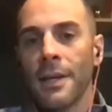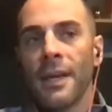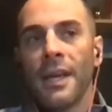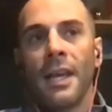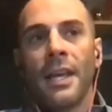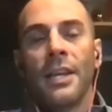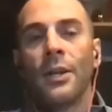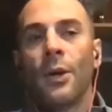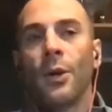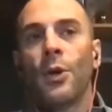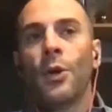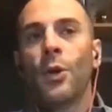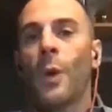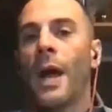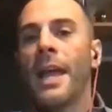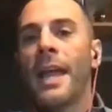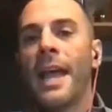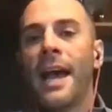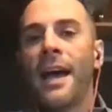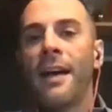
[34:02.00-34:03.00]
you know who
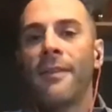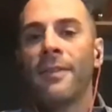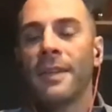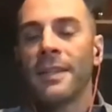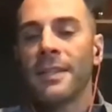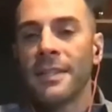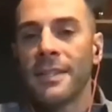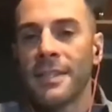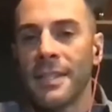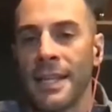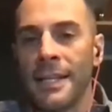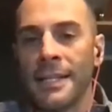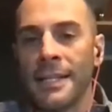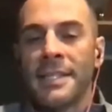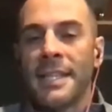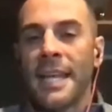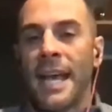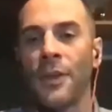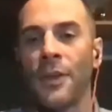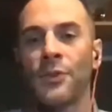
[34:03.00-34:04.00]
i have in in
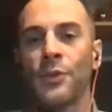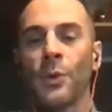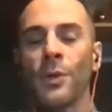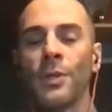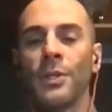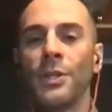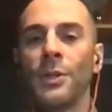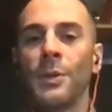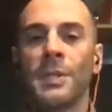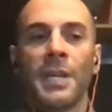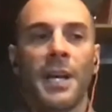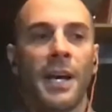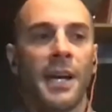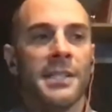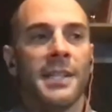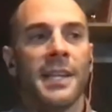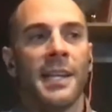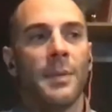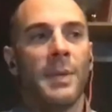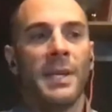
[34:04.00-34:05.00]
south jordan utah is
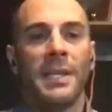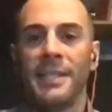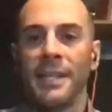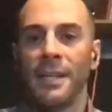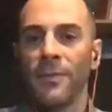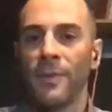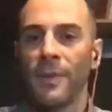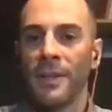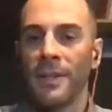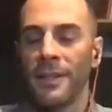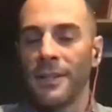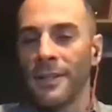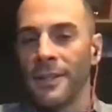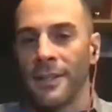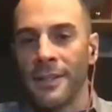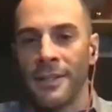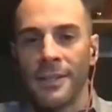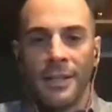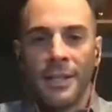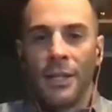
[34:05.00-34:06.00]
going to be different
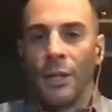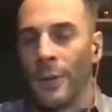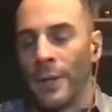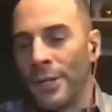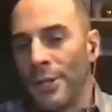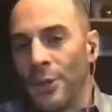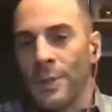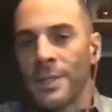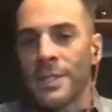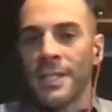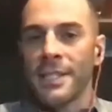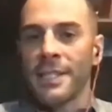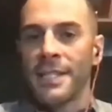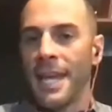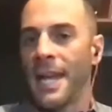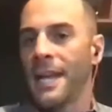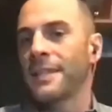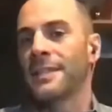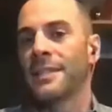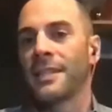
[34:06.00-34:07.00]
than you know in houston
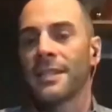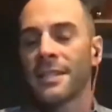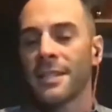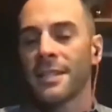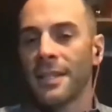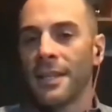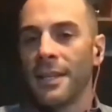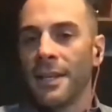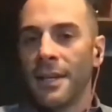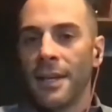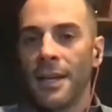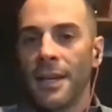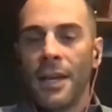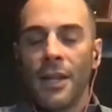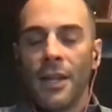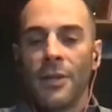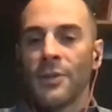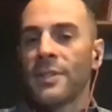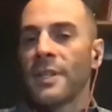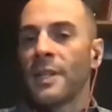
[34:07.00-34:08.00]
texas
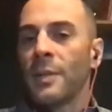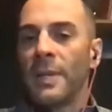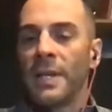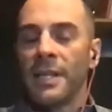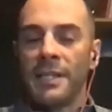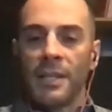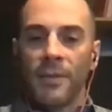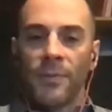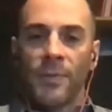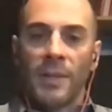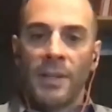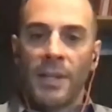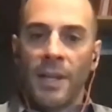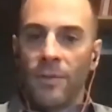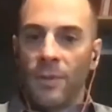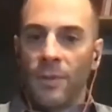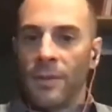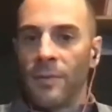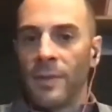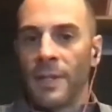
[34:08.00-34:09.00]
there's going to be a different
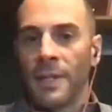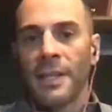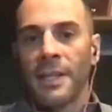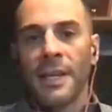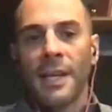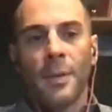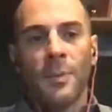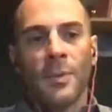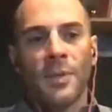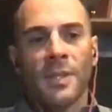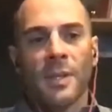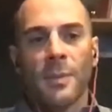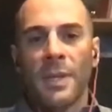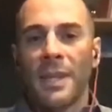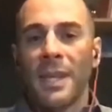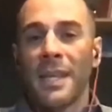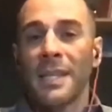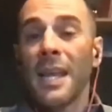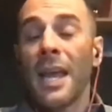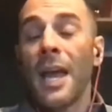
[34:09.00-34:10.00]
level of income there's going to be
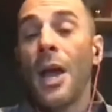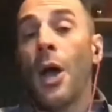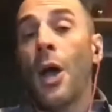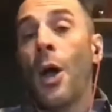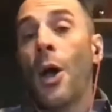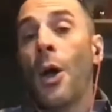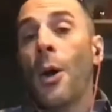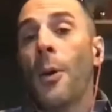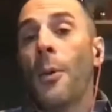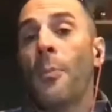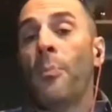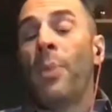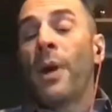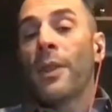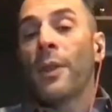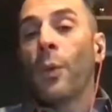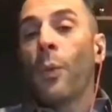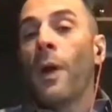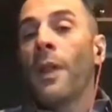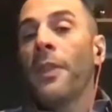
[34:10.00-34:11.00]
things but
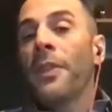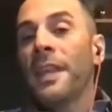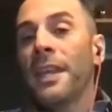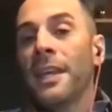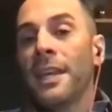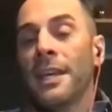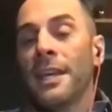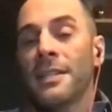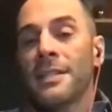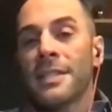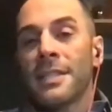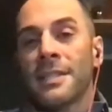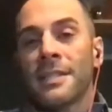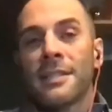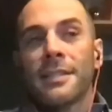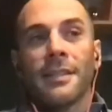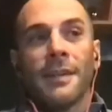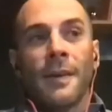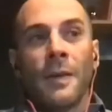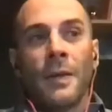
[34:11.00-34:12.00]
the one thing is
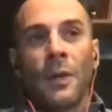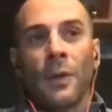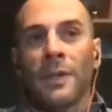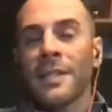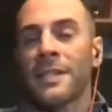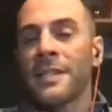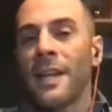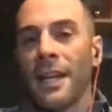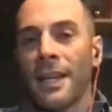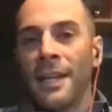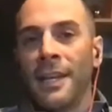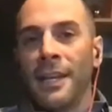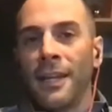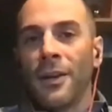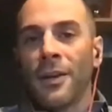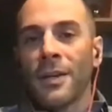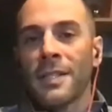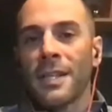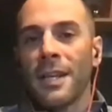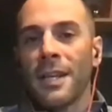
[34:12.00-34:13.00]
is you know let's not kid
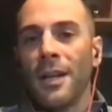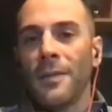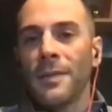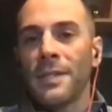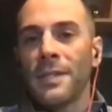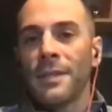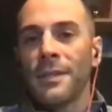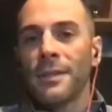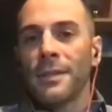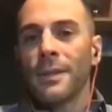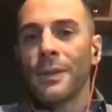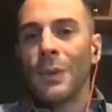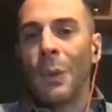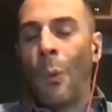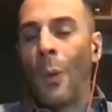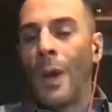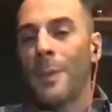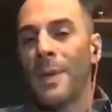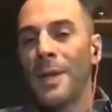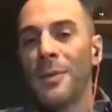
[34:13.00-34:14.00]
ourselves
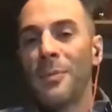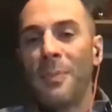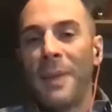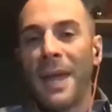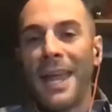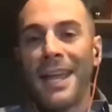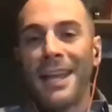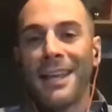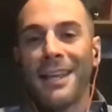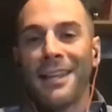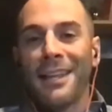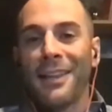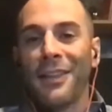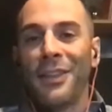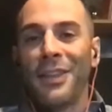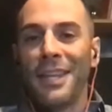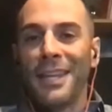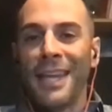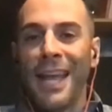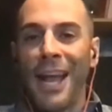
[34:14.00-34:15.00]
women make
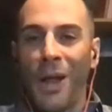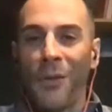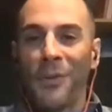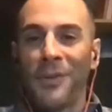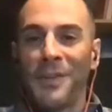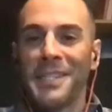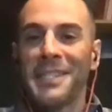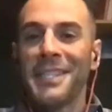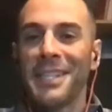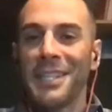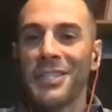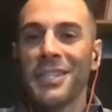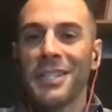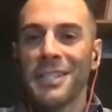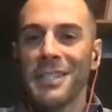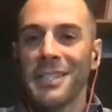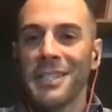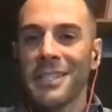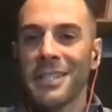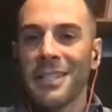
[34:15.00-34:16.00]
the health
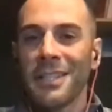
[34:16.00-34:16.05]
decisions